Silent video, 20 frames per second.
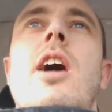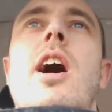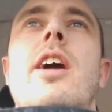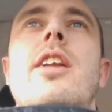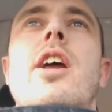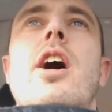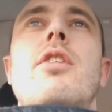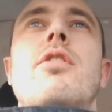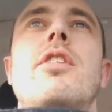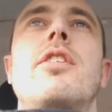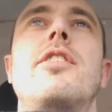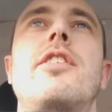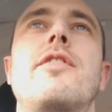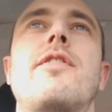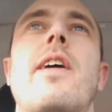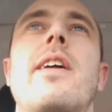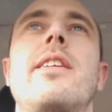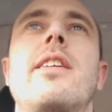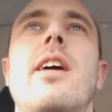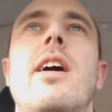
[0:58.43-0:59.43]
I know that the
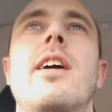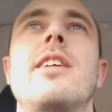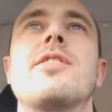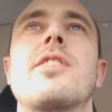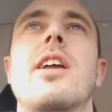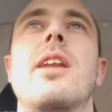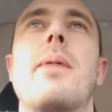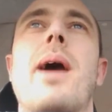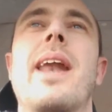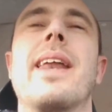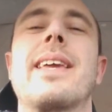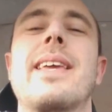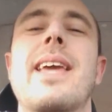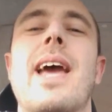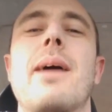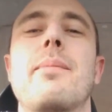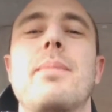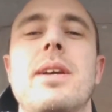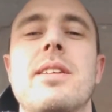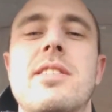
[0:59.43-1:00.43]
Defender is going to be able to
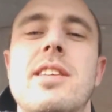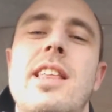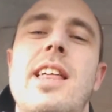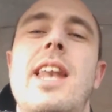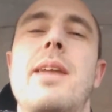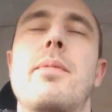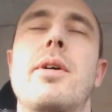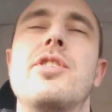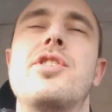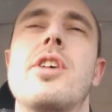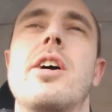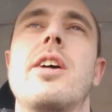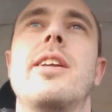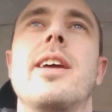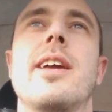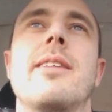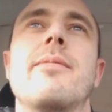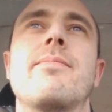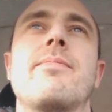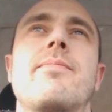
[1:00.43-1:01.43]
get me to the end of my
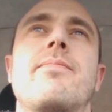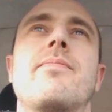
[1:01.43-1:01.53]
journey.